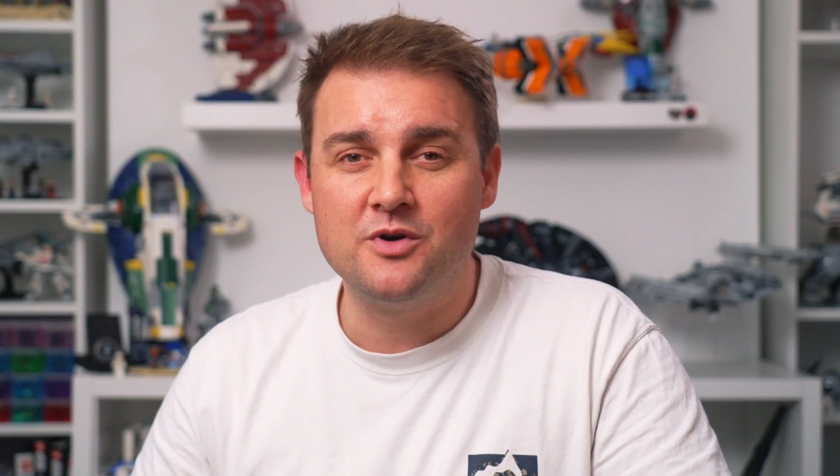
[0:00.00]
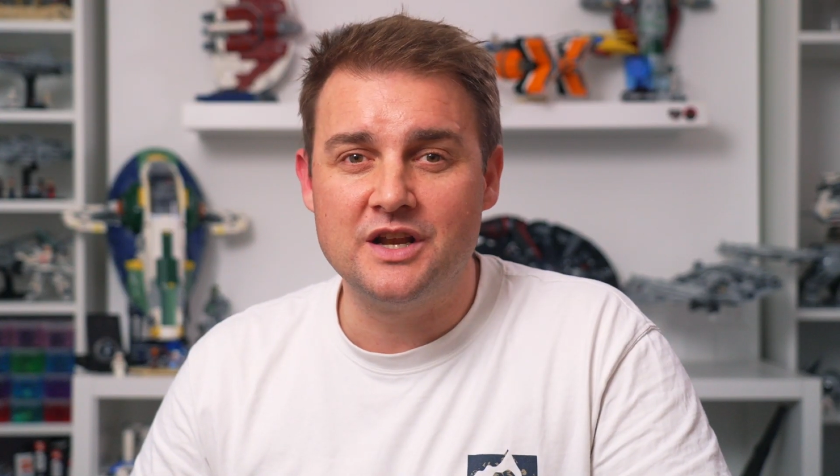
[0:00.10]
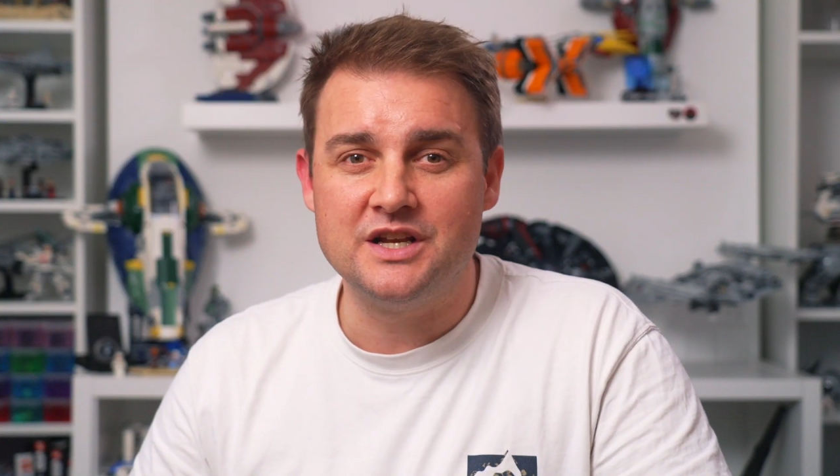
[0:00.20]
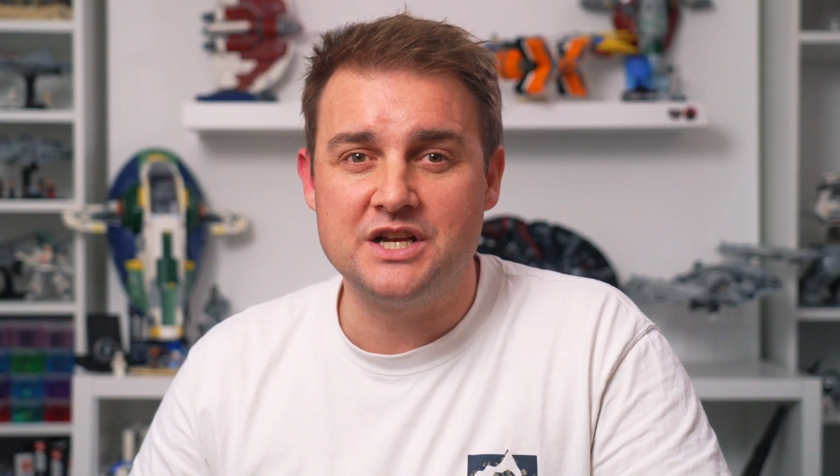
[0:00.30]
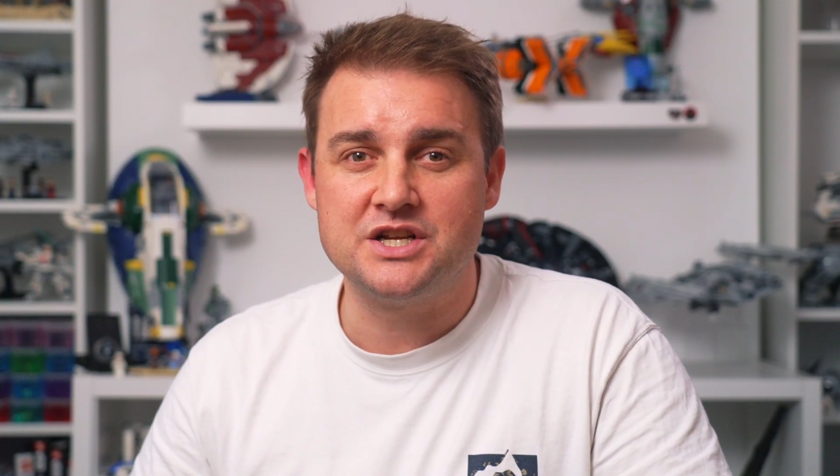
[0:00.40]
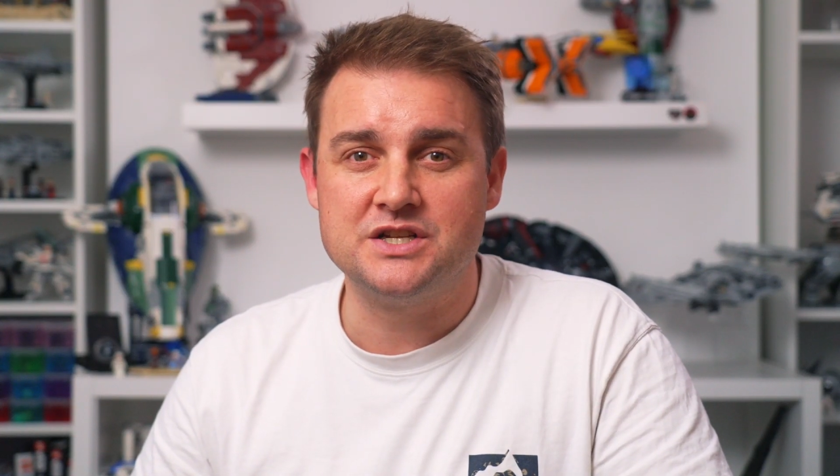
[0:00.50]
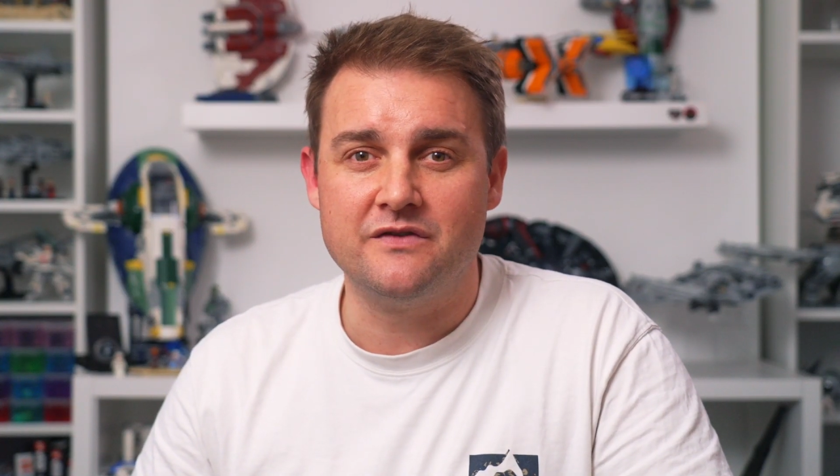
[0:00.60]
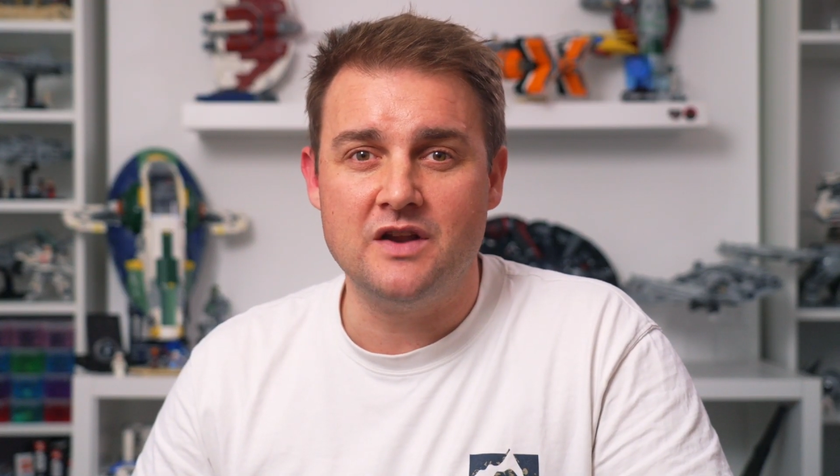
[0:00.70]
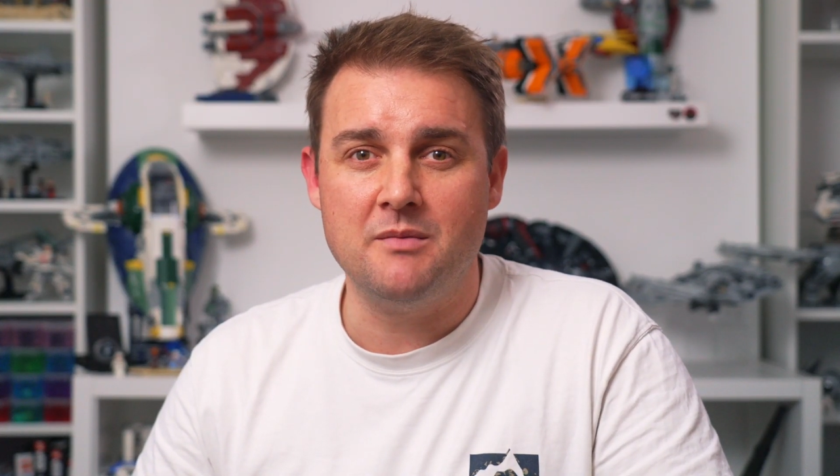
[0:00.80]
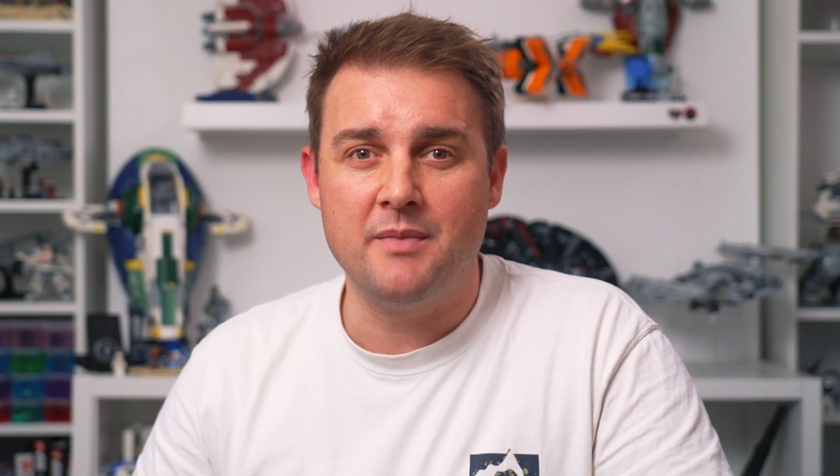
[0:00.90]
conditions of
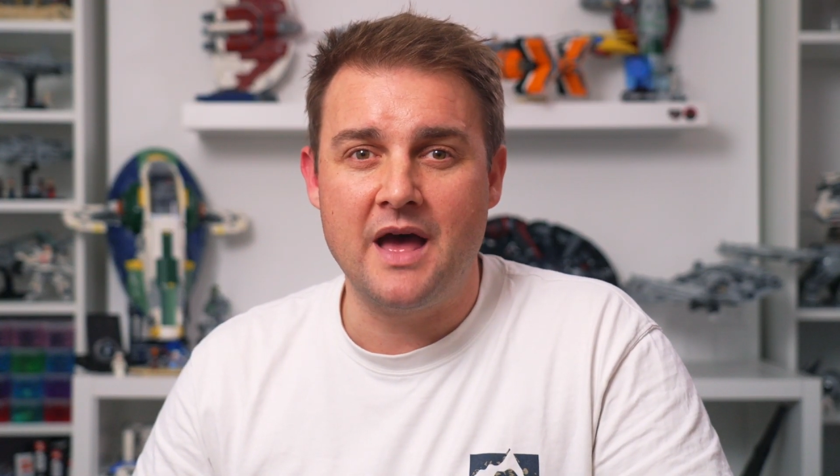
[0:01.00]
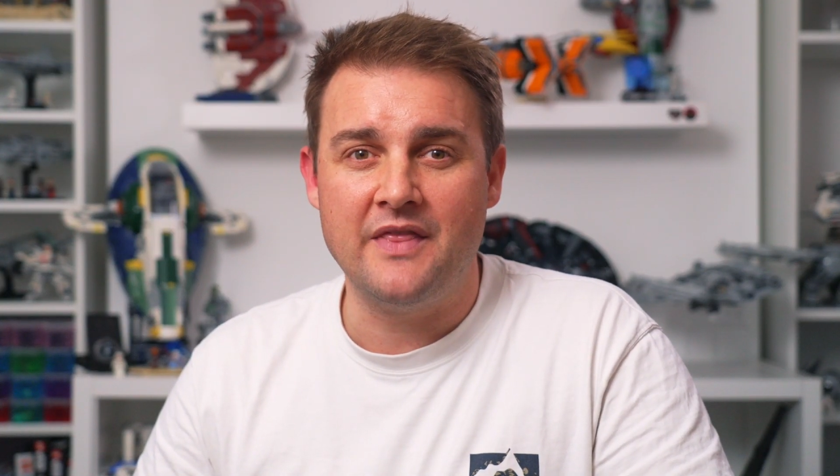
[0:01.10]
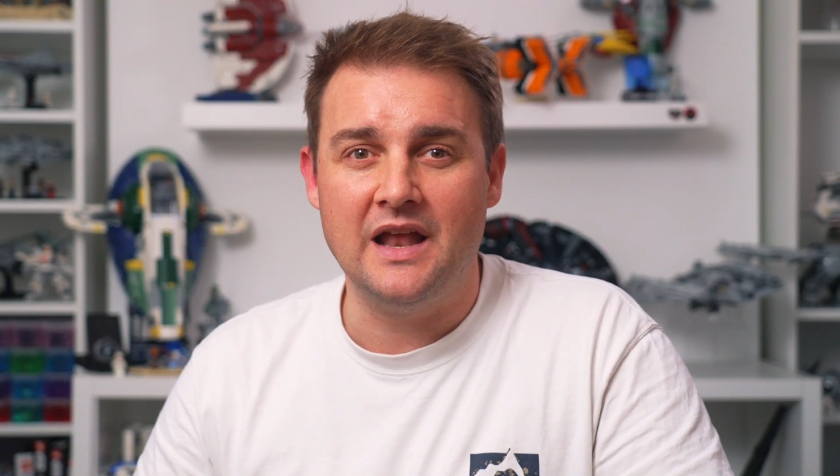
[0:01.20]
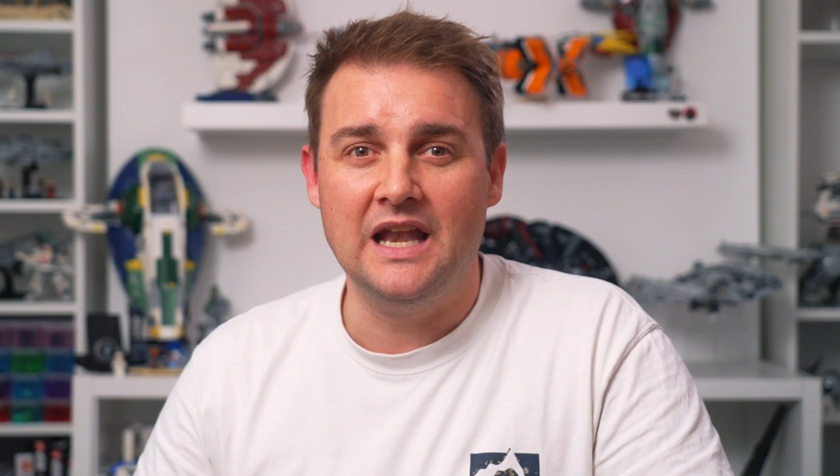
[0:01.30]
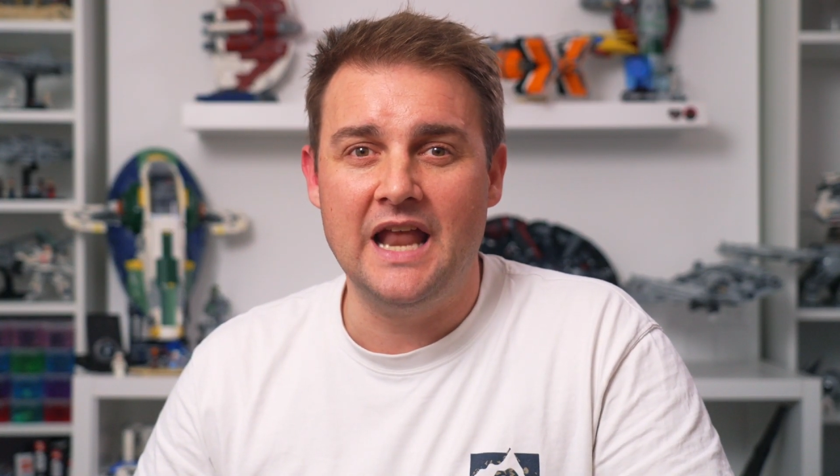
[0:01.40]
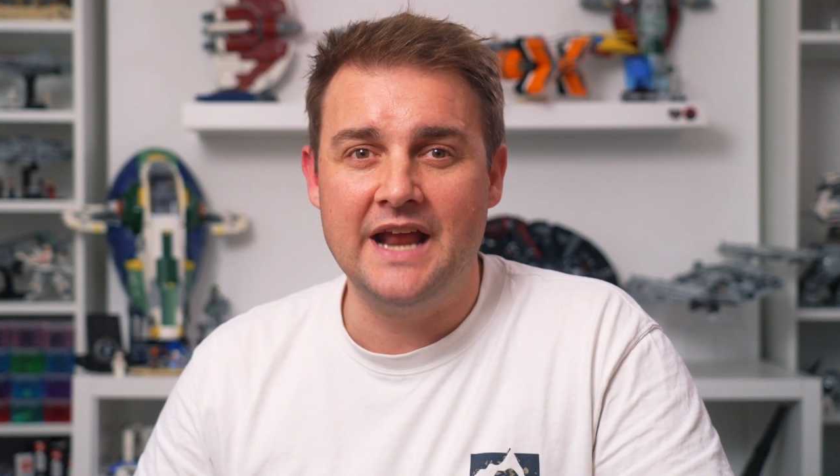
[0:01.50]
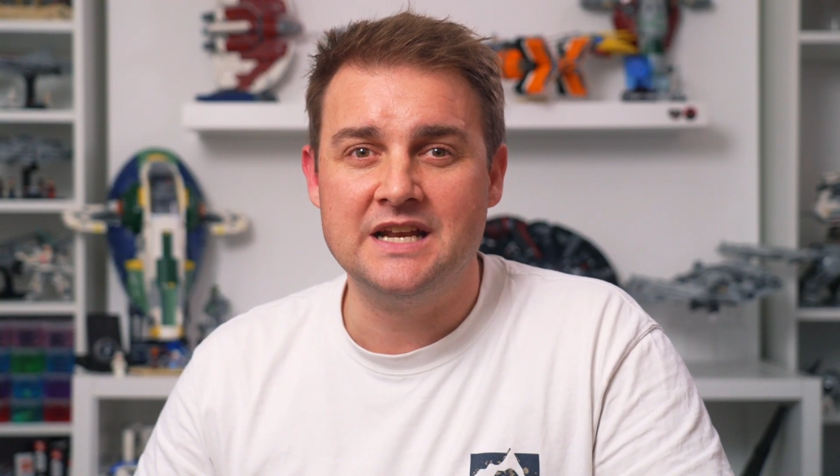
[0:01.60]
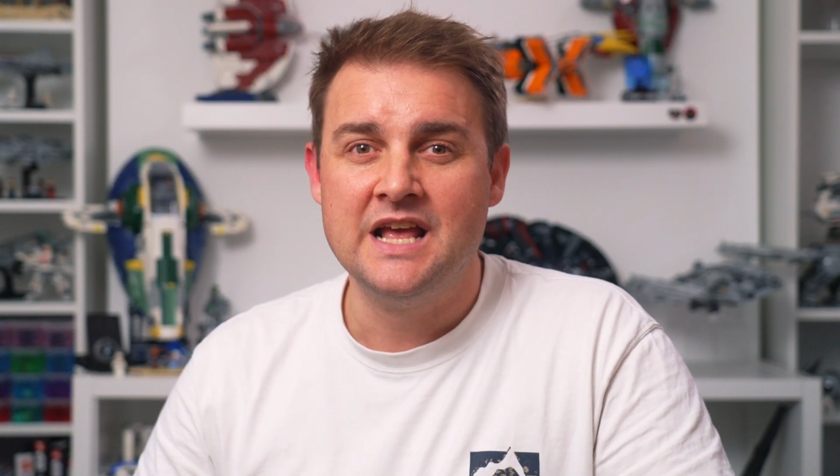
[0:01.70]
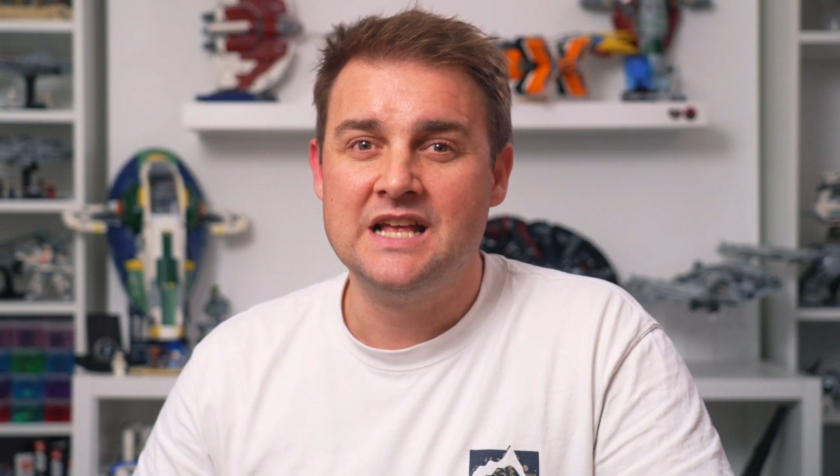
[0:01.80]
Nimban that led